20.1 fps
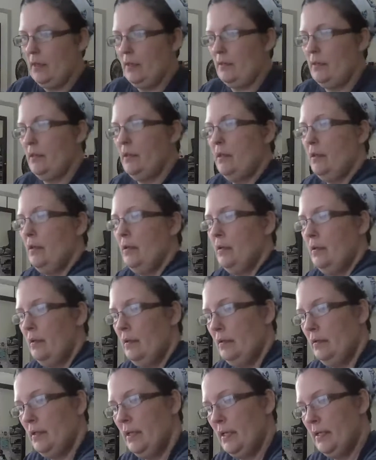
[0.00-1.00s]
And
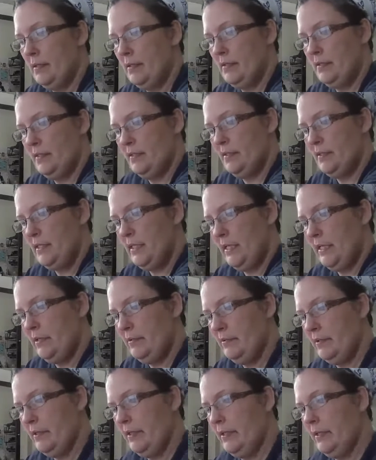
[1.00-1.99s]
then next is
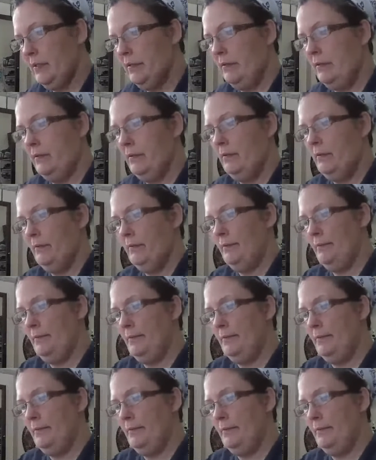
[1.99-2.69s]
Taryn.